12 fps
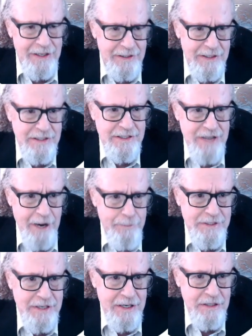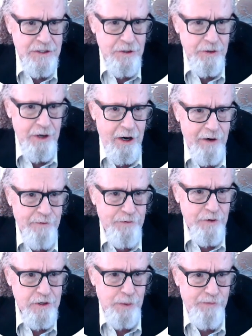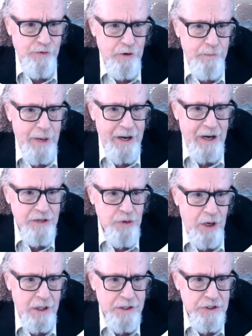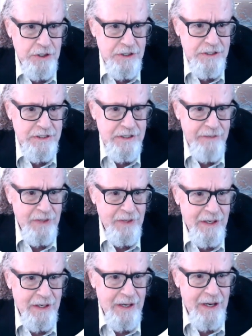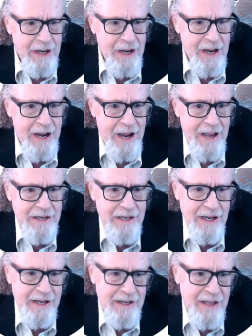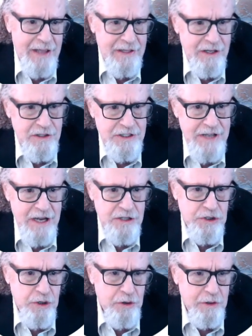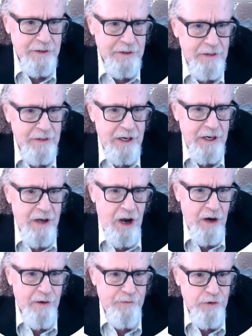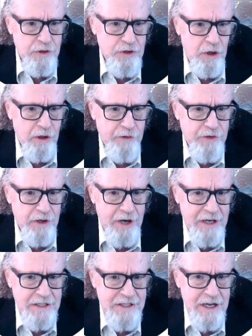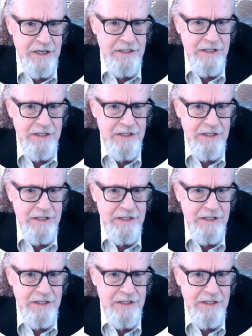This type of sandstone aquifer is preferred by hydrologists, and there's sandstone aquifers all over the United States,